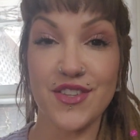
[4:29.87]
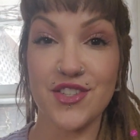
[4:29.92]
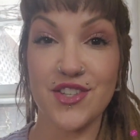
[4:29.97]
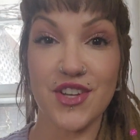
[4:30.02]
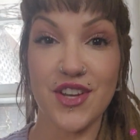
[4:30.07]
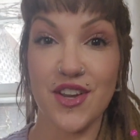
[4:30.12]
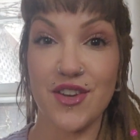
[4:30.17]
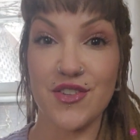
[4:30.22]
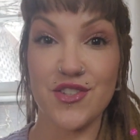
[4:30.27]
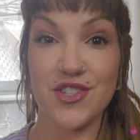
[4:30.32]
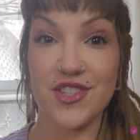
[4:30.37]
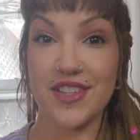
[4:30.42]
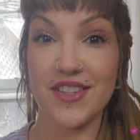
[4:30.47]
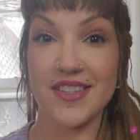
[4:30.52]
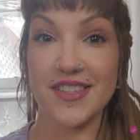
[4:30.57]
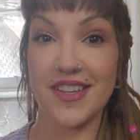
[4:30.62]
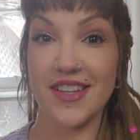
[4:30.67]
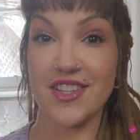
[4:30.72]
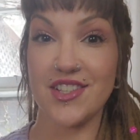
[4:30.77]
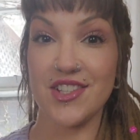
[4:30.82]
She you knows she
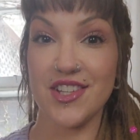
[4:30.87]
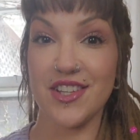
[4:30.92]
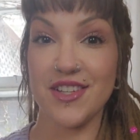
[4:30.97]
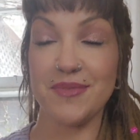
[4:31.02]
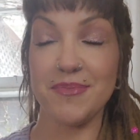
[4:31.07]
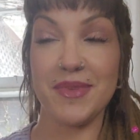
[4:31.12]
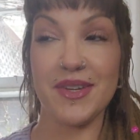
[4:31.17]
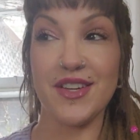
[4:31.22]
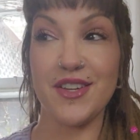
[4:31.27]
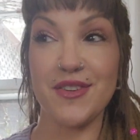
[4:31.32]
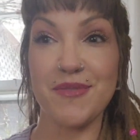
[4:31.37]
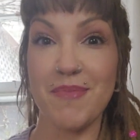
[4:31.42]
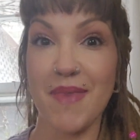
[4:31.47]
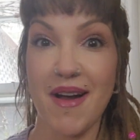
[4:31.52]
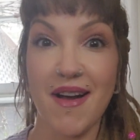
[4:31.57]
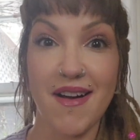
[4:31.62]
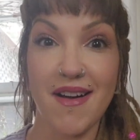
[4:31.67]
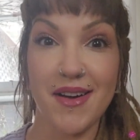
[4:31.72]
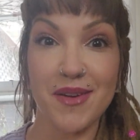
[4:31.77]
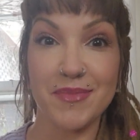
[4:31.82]
it's like she could be your
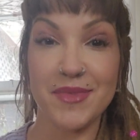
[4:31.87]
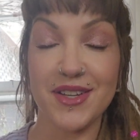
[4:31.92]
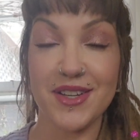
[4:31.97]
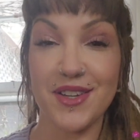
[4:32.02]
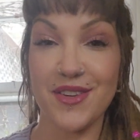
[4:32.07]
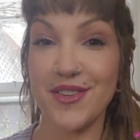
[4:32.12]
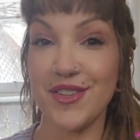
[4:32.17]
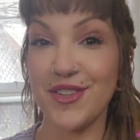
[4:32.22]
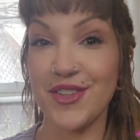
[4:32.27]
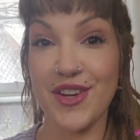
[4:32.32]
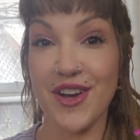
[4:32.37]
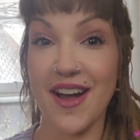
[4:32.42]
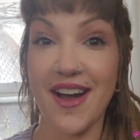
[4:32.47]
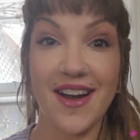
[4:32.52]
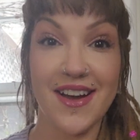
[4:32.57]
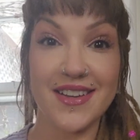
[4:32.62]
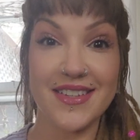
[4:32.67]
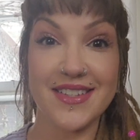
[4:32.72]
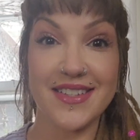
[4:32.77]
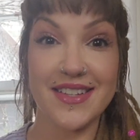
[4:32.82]
mom, you know, your
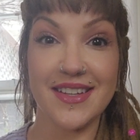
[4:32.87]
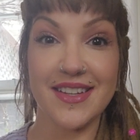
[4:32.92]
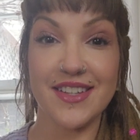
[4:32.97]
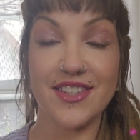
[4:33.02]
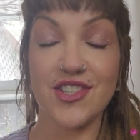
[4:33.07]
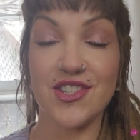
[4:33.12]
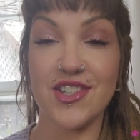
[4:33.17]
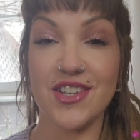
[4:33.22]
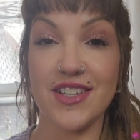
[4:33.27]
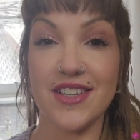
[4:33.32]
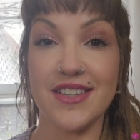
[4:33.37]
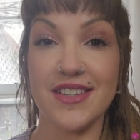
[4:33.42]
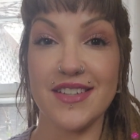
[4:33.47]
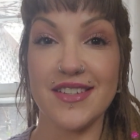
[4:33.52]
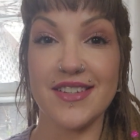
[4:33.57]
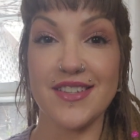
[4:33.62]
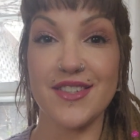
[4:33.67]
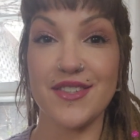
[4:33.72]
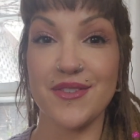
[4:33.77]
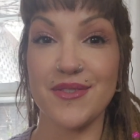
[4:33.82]
auntie. She
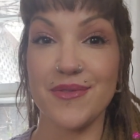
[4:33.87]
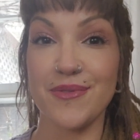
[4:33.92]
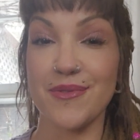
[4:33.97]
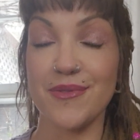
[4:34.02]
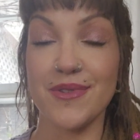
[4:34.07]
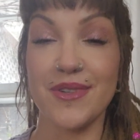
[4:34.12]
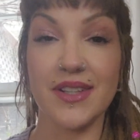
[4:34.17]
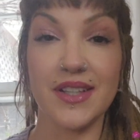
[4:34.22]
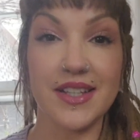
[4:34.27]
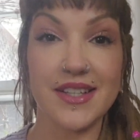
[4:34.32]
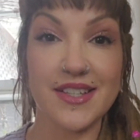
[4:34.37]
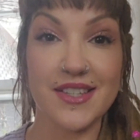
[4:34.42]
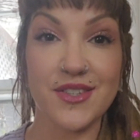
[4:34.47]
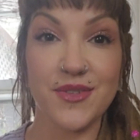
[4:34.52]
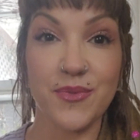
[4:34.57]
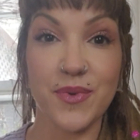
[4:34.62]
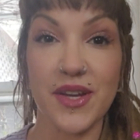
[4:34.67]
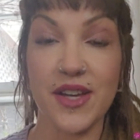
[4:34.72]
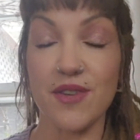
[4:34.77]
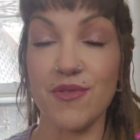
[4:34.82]
is really
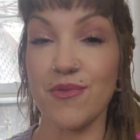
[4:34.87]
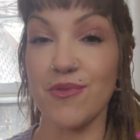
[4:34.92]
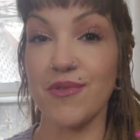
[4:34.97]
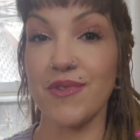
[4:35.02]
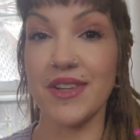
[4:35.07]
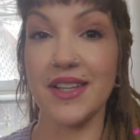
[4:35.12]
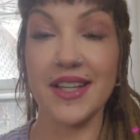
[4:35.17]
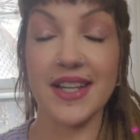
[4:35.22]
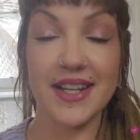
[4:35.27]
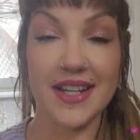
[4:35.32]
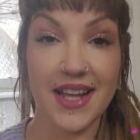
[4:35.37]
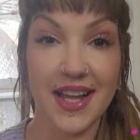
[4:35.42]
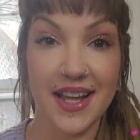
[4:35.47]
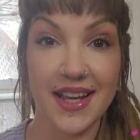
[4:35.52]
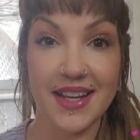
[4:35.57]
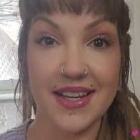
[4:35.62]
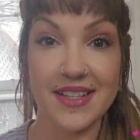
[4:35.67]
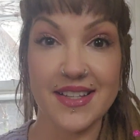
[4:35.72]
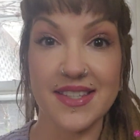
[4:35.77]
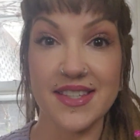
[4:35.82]
sweet, really
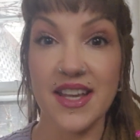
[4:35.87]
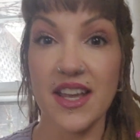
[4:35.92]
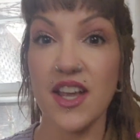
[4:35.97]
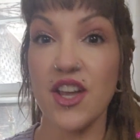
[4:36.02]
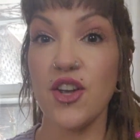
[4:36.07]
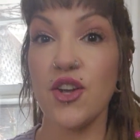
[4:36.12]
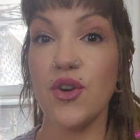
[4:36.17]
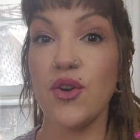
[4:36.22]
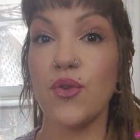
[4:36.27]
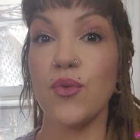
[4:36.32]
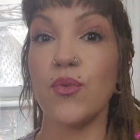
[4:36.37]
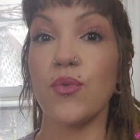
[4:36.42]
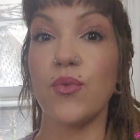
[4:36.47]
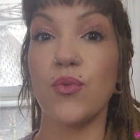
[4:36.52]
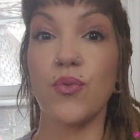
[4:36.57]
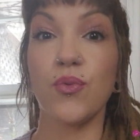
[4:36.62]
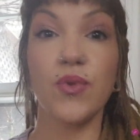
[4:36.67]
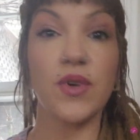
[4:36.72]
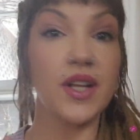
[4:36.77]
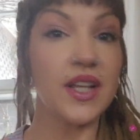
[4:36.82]
nice,
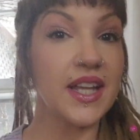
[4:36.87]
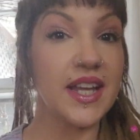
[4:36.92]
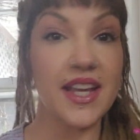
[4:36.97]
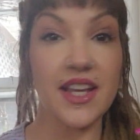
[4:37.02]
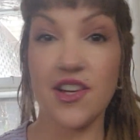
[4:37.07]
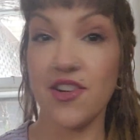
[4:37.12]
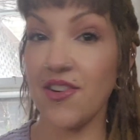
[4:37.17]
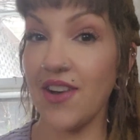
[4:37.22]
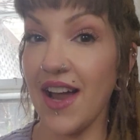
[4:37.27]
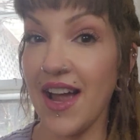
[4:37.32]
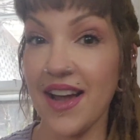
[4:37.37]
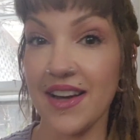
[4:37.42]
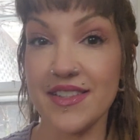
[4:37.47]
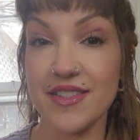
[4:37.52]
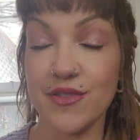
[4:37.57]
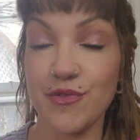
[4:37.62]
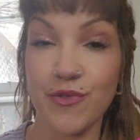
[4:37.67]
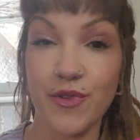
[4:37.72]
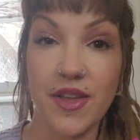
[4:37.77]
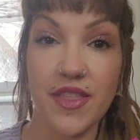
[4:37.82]
really
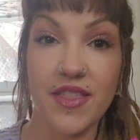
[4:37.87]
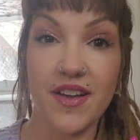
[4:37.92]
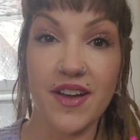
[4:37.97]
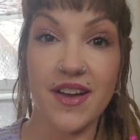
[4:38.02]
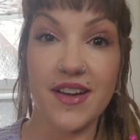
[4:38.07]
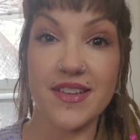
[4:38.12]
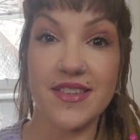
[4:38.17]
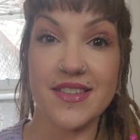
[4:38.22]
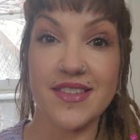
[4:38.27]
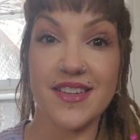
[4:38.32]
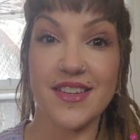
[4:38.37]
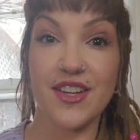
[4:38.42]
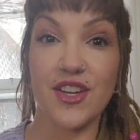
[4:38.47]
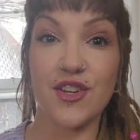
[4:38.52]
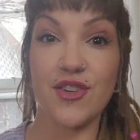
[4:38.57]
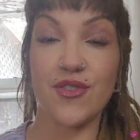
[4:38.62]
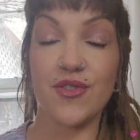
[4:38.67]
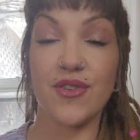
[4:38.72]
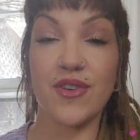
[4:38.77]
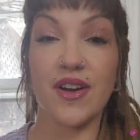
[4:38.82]
interactive with us, you
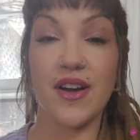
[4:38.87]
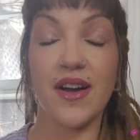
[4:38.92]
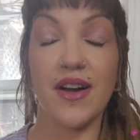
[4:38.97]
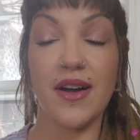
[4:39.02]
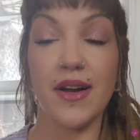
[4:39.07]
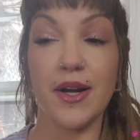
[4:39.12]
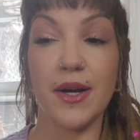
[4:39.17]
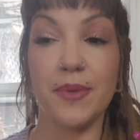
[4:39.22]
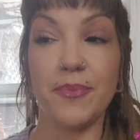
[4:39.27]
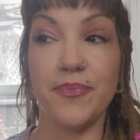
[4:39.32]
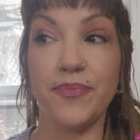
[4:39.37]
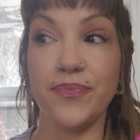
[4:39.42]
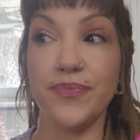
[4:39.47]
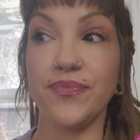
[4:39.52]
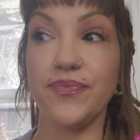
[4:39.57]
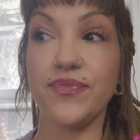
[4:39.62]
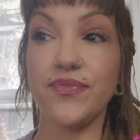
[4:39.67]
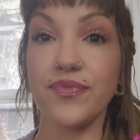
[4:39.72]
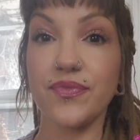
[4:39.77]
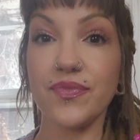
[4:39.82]
know. Um
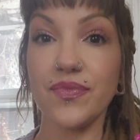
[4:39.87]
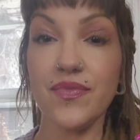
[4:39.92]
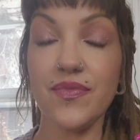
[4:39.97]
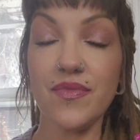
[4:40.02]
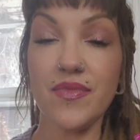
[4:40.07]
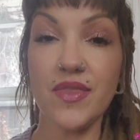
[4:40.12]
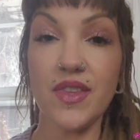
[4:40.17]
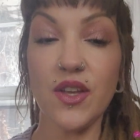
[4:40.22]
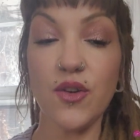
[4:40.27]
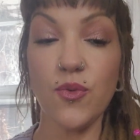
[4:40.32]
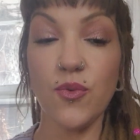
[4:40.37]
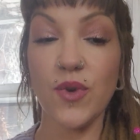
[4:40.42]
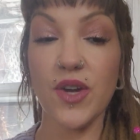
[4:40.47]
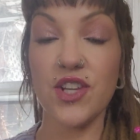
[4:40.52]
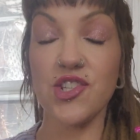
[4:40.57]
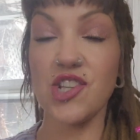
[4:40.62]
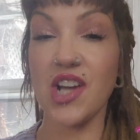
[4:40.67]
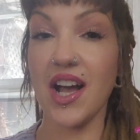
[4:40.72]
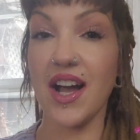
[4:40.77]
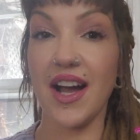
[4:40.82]

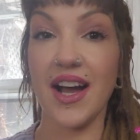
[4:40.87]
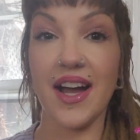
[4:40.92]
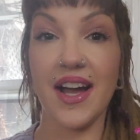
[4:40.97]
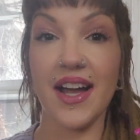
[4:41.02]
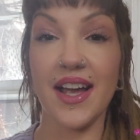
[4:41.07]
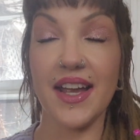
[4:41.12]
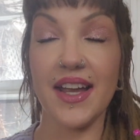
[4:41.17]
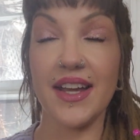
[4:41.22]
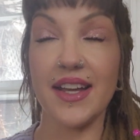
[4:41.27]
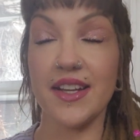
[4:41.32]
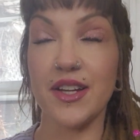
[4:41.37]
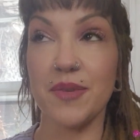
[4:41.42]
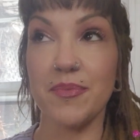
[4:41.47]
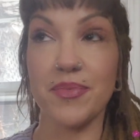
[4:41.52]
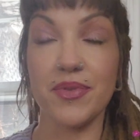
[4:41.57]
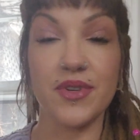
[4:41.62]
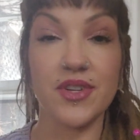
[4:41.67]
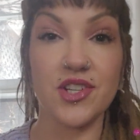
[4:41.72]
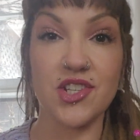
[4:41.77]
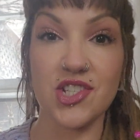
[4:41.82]
which I
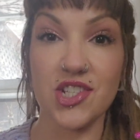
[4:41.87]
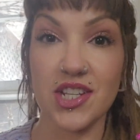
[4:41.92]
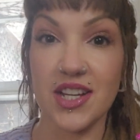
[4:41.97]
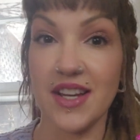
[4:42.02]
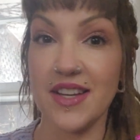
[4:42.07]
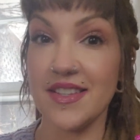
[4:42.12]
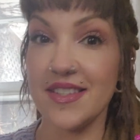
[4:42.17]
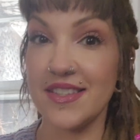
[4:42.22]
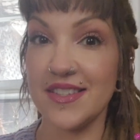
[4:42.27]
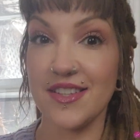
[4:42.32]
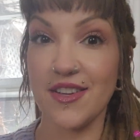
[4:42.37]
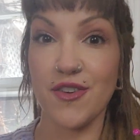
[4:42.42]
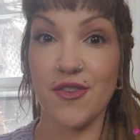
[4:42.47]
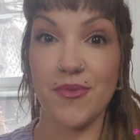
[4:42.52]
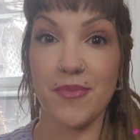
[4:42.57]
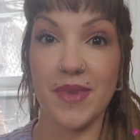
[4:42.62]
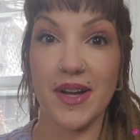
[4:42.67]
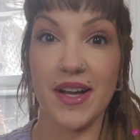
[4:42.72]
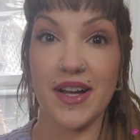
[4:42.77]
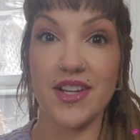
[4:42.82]
appreciate so
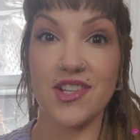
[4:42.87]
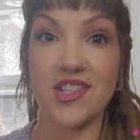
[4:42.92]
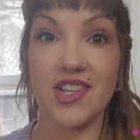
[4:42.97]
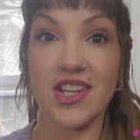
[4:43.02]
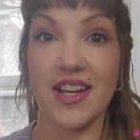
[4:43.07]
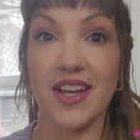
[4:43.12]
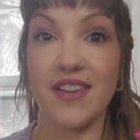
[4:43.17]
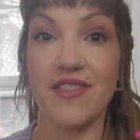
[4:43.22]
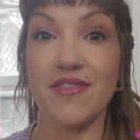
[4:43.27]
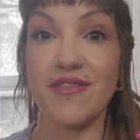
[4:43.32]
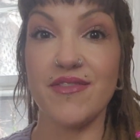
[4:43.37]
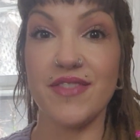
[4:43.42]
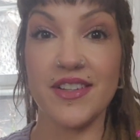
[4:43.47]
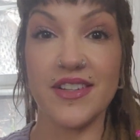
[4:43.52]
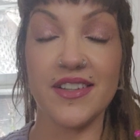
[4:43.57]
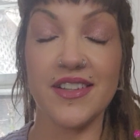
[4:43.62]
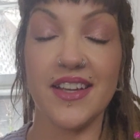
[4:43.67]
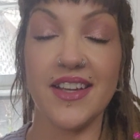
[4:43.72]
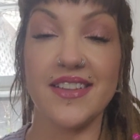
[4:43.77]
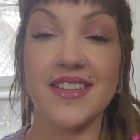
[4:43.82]
much. And I
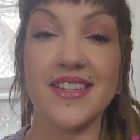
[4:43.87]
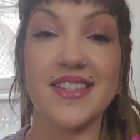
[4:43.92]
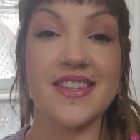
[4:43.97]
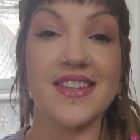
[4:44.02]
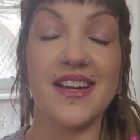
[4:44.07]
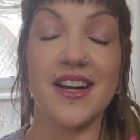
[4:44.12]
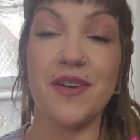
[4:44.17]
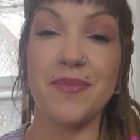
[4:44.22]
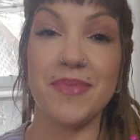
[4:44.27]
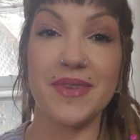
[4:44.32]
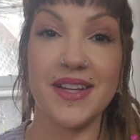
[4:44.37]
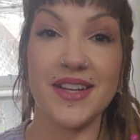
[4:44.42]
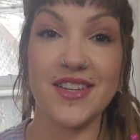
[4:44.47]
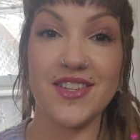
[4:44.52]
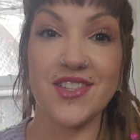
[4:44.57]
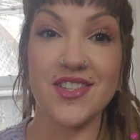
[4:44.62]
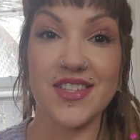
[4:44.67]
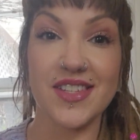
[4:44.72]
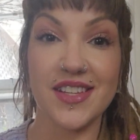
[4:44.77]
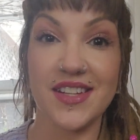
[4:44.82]
feel like this company
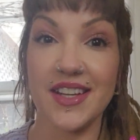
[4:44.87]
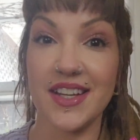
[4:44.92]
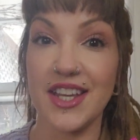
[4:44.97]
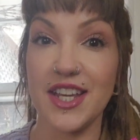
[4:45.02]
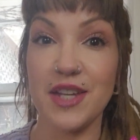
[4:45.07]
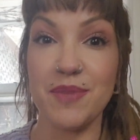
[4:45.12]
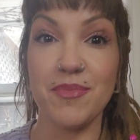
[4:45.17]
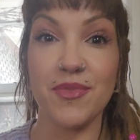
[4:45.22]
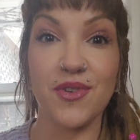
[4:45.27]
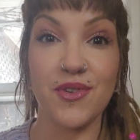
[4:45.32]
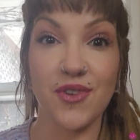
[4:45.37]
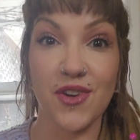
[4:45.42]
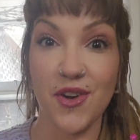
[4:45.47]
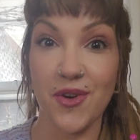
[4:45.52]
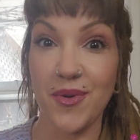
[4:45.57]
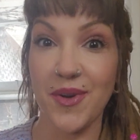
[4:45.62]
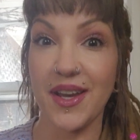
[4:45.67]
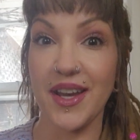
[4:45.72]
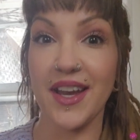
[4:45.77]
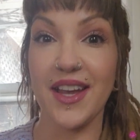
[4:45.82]
is just going to keep
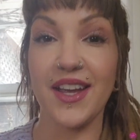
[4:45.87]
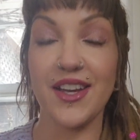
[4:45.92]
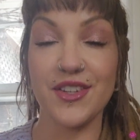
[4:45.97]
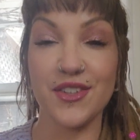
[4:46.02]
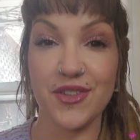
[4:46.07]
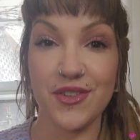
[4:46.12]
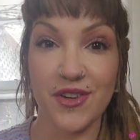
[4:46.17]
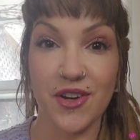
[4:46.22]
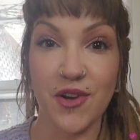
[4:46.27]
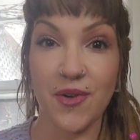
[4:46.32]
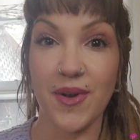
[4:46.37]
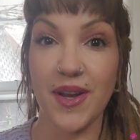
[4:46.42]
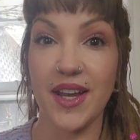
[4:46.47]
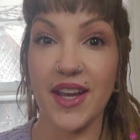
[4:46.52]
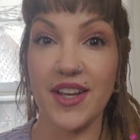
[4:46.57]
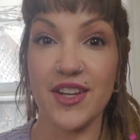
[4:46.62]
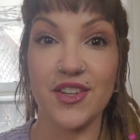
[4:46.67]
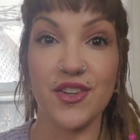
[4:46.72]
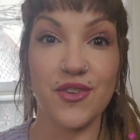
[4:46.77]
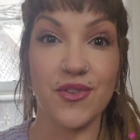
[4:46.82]
growing and growing
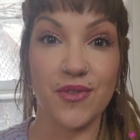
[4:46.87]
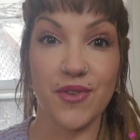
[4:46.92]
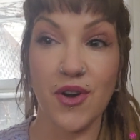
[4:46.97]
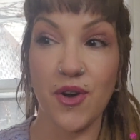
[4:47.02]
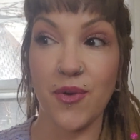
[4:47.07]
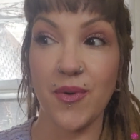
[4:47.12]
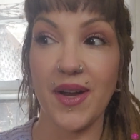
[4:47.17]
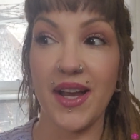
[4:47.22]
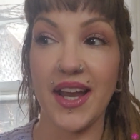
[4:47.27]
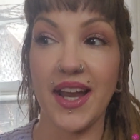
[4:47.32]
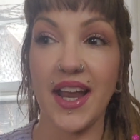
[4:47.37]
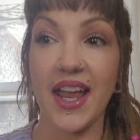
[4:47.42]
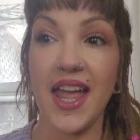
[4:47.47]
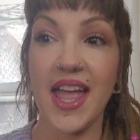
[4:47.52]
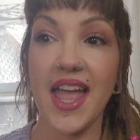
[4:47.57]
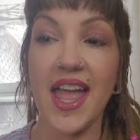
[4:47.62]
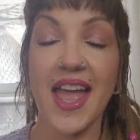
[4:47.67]
and growing.